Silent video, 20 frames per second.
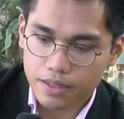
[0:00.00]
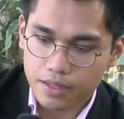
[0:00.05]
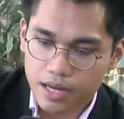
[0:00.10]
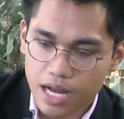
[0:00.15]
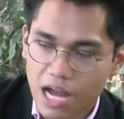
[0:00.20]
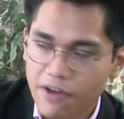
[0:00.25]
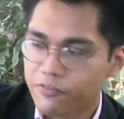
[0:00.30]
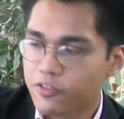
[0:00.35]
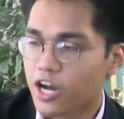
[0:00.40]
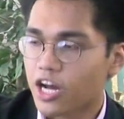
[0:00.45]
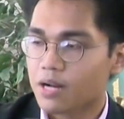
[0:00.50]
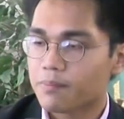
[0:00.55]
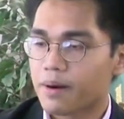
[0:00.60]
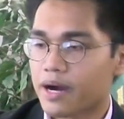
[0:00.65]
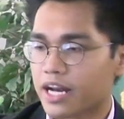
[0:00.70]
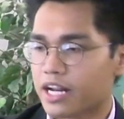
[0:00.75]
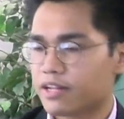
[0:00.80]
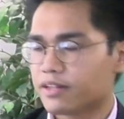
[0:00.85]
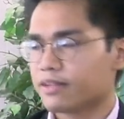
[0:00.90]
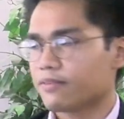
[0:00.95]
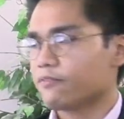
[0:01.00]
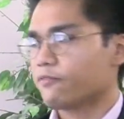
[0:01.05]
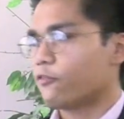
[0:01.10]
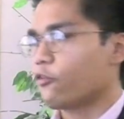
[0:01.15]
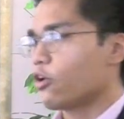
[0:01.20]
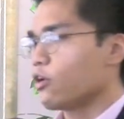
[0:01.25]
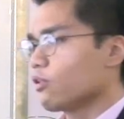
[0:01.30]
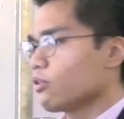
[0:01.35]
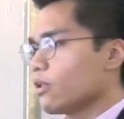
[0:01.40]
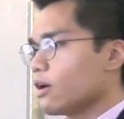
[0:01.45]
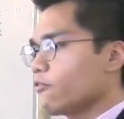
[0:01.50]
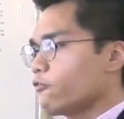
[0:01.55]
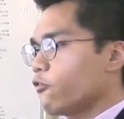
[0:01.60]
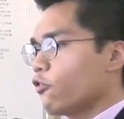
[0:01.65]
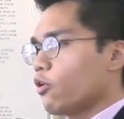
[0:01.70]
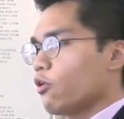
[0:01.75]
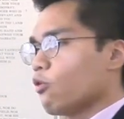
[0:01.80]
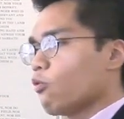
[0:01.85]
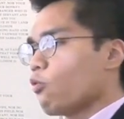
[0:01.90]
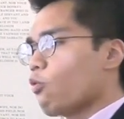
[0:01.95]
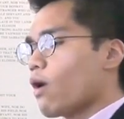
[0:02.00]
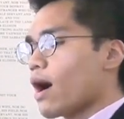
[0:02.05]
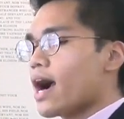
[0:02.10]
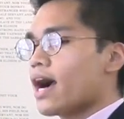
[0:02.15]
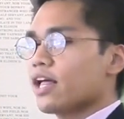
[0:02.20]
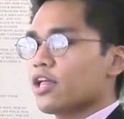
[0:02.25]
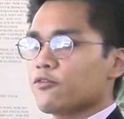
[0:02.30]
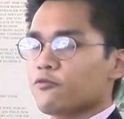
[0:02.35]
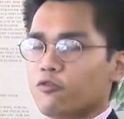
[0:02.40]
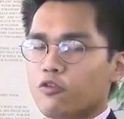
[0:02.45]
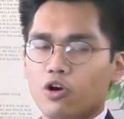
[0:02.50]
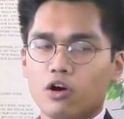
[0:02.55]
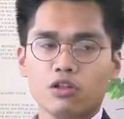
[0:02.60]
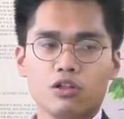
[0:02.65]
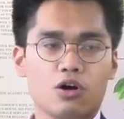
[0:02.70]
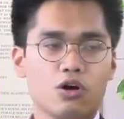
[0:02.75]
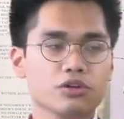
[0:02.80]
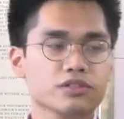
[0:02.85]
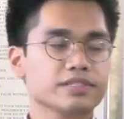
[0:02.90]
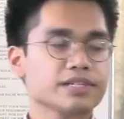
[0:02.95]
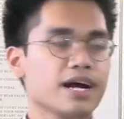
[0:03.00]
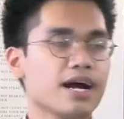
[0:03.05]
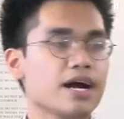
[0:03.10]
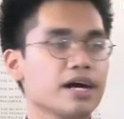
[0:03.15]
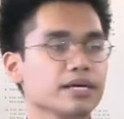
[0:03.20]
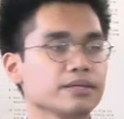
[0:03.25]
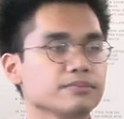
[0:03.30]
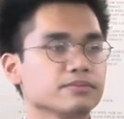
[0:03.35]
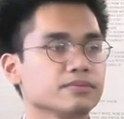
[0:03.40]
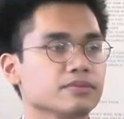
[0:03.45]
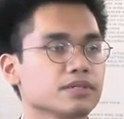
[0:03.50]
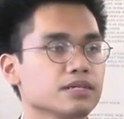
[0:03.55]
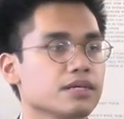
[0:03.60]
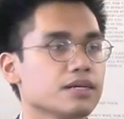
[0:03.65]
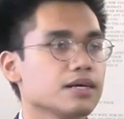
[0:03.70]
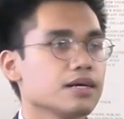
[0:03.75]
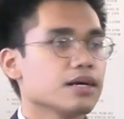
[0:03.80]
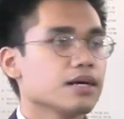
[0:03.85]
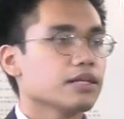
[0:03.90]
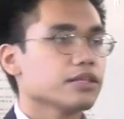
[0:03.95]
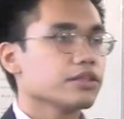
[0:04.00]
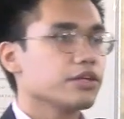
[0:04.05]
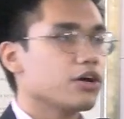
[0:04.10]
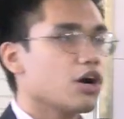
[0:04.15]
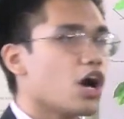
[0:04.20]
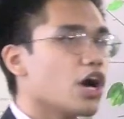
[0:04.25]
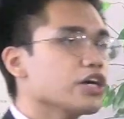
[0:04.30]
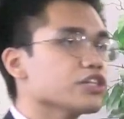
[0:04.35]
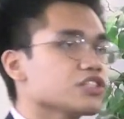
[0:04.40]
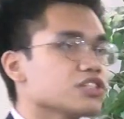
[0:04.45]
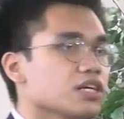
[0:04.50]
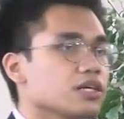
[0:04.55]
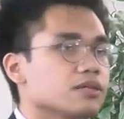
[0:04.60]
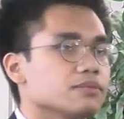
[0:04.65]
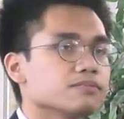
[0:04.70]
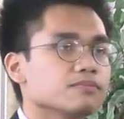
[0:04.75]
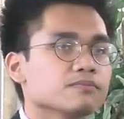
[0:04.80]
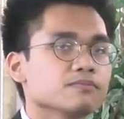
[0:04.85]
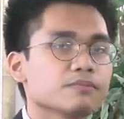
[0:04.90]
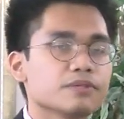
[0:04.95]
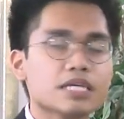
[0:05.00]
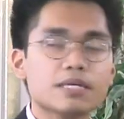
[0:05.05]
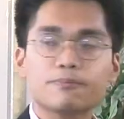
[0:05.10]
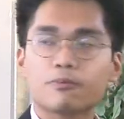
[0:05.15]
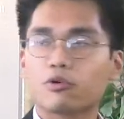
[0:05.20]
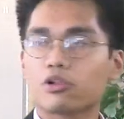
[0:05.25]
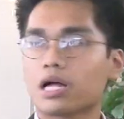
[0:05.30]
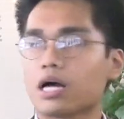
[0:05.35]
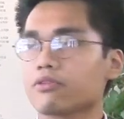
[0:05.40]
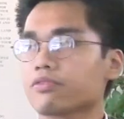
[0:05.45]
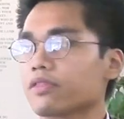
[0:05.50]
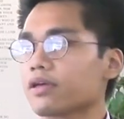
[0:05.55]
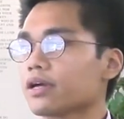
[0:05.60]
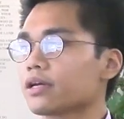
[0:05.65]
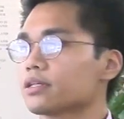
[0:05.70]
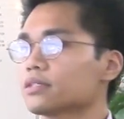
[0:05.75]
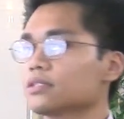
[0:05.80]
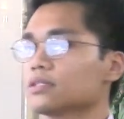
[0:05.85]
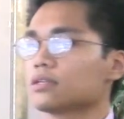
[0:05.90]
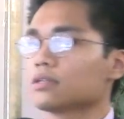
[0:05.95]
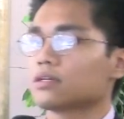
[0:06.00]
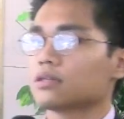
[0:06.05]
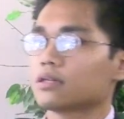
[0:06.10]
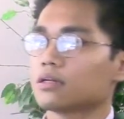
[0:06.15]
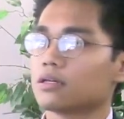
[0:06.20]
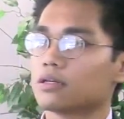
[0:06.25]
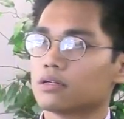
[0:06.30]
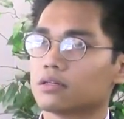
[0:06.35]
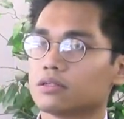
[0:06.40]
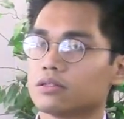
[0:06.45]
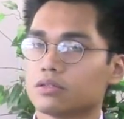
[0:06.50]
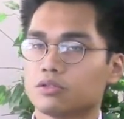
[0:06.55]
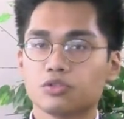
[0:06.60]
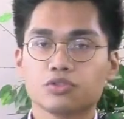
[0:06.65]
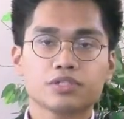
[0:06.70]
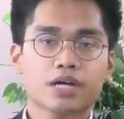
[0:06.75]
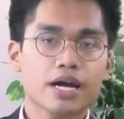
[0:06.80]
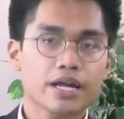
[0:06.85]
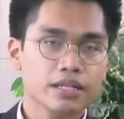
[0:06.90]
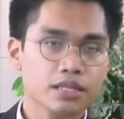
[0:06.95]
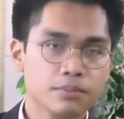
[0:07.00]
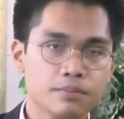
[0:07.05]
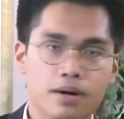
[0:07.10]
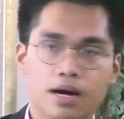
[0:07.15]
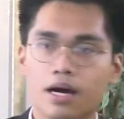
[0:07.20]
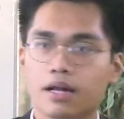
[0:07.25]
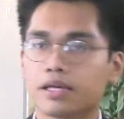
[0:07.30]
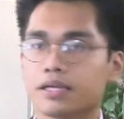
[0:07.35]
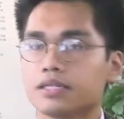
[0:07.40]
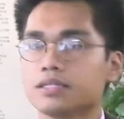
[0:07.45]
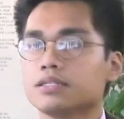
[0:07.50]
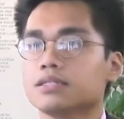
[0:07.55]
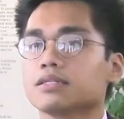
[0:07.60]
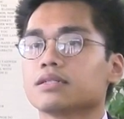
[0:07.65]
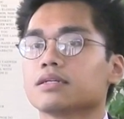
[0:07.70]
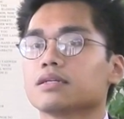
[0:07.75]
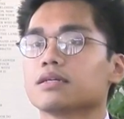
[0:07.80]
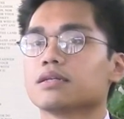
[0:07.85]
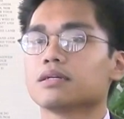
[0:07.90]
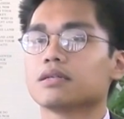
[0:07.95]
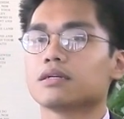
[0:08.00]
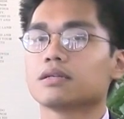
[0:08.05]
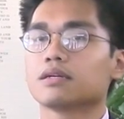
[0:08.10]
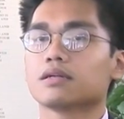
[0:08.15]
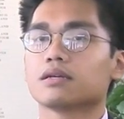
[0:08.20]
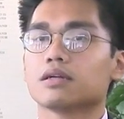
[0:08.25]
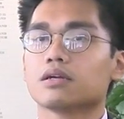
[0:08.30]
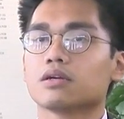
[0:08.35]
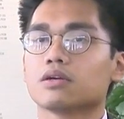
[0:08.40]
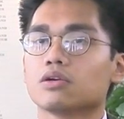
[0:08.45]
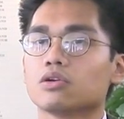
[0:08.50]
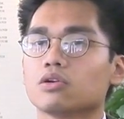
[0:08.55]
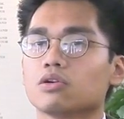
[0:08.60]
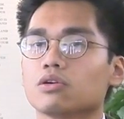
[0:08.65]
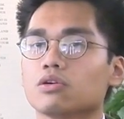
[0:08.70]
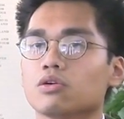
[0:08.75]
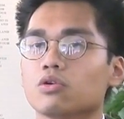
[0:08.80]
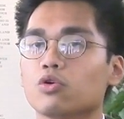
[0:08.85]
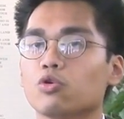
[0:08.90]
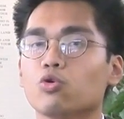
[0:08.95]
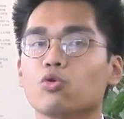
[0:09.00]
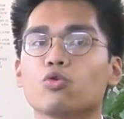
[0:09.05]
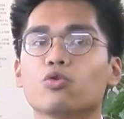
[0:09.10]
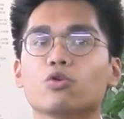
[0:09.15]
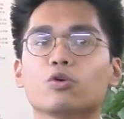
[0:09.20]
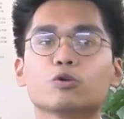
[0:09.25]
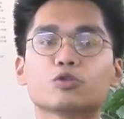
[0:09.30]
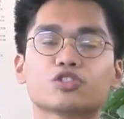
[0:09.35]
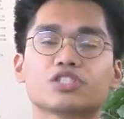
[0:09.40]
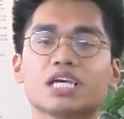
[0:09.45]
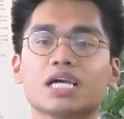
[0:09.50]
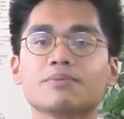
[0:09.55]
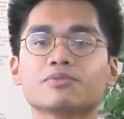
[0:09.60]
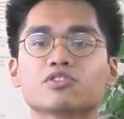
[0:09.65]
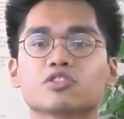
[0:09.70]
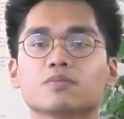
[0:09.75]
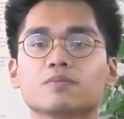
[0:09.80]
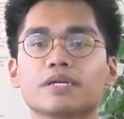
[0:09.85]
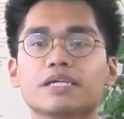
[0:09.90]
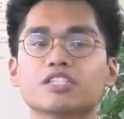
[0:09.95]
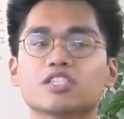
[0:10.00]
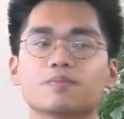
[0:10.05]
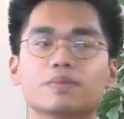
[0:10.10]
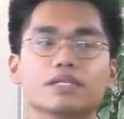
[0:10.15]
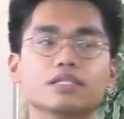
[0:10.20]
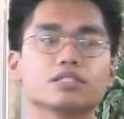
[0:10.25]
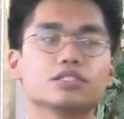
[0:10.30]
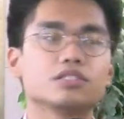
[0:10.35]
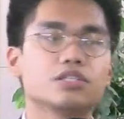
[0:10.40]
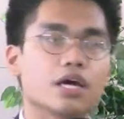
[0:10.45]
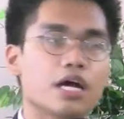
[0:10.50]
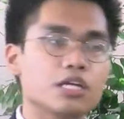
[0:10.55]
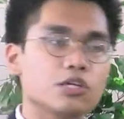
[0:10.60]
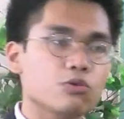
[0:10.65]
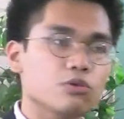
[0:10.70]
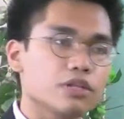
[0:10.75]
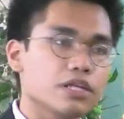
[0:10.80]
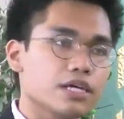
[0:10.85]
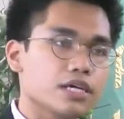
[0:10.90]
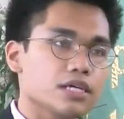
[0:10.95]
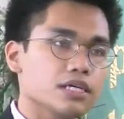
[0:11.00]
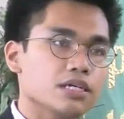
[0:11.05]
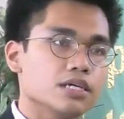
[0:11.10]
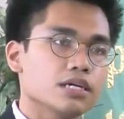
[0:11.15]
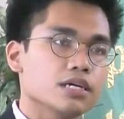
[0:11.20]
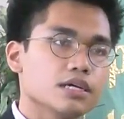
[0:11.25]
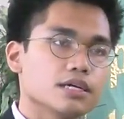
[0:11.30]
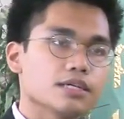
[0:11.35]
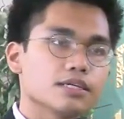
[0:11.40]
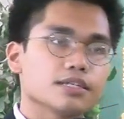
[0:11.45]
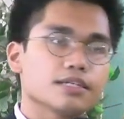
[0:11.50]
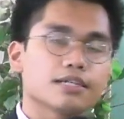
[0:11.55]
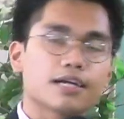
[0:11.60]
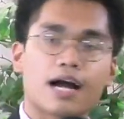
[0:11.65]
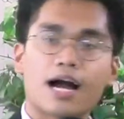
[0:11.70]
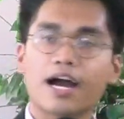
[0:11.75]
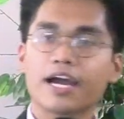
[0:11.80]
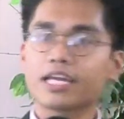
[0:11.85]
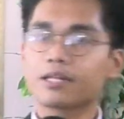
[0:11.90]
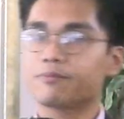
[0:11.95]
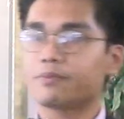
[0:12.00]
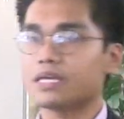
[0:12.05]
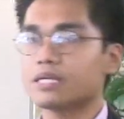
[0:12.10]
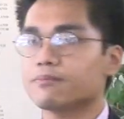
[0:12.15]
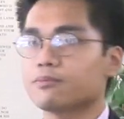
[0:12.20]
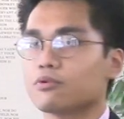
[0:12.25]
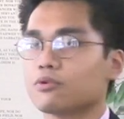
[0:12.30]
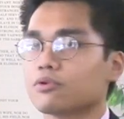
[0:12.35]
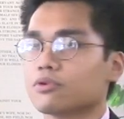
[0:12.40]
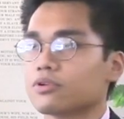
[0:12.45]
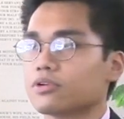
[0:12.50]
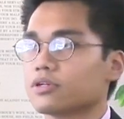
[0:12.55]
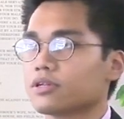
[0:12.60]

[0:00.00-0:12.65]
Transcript: I thought about it for a while and for a long time. There are some people out there who's not in the body who seems to me to be genuinely kind people.